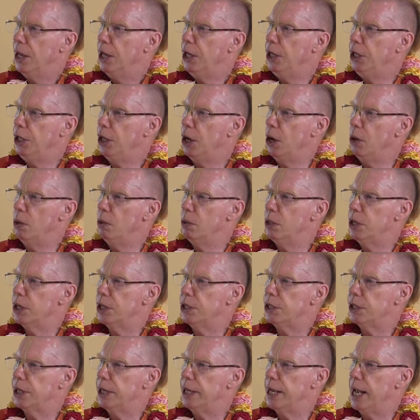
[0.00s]

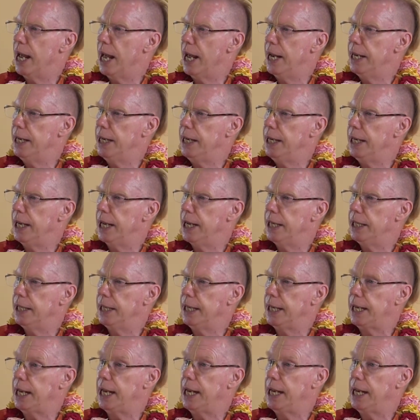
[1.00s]
yogurt and honey
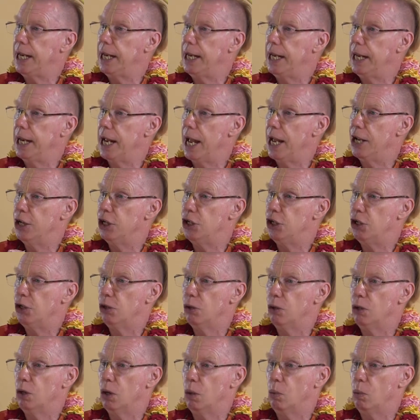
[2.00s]
and ghee and
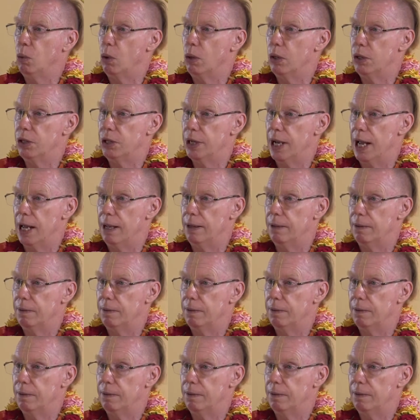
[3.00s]
sugar water.